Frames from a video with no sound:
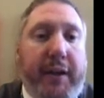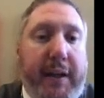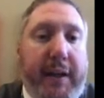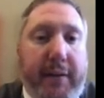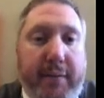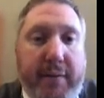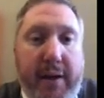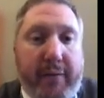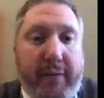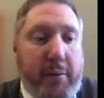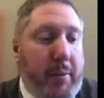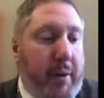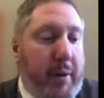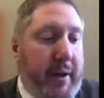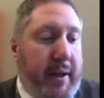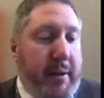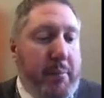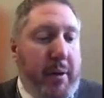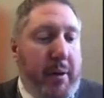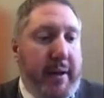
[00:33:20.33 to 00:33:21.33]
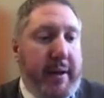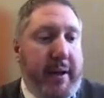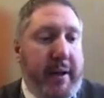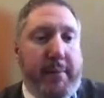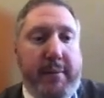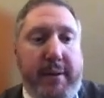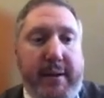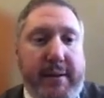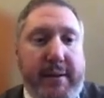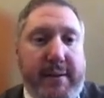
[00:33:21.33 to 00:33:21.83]
Good evening, everybody.
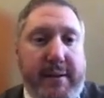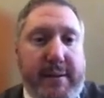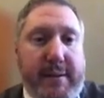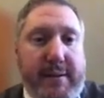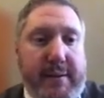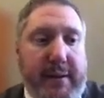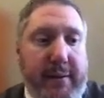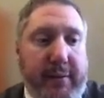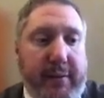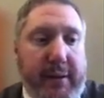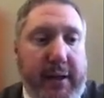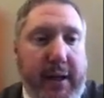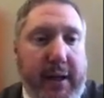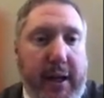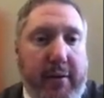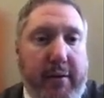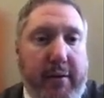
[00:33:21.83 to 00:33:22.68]
My name is Stephen